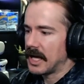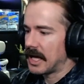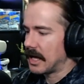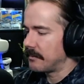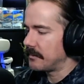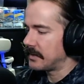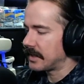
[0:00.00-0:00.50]

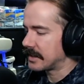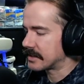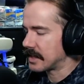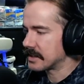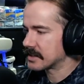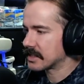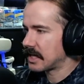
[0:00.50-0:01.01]
It
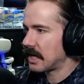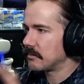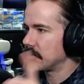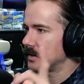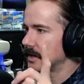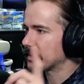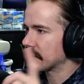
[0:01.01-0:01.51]
does come with,